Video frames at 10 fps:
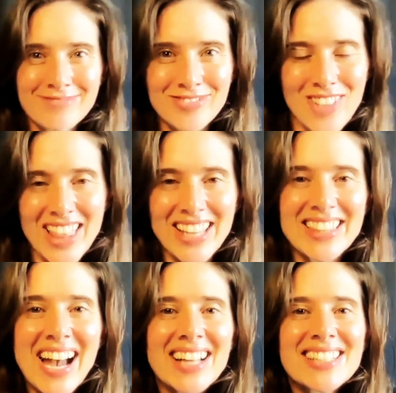right? Like
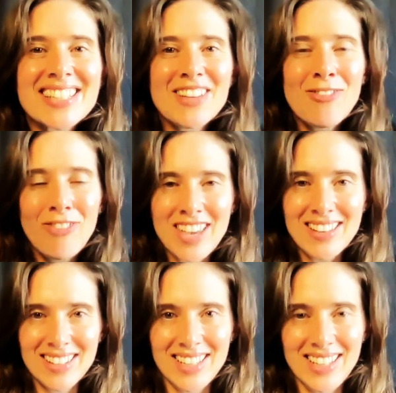that's the
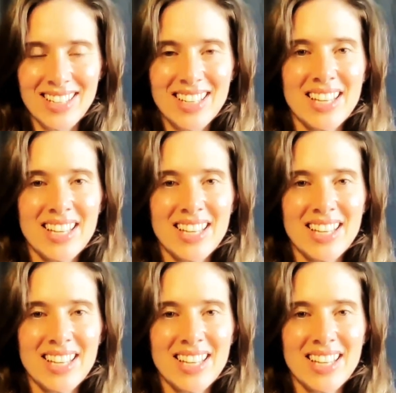feeling